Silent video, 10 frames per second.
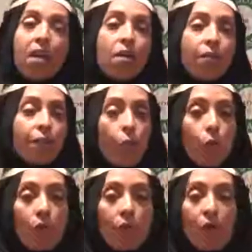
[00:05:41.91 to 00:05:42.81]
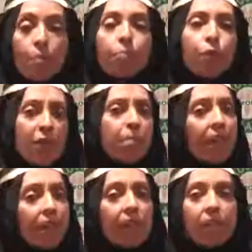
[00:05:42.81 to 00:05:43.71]
for a pretty
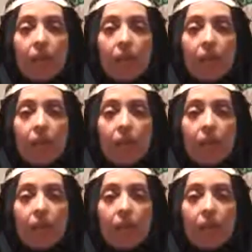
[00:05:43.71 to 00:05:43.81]
big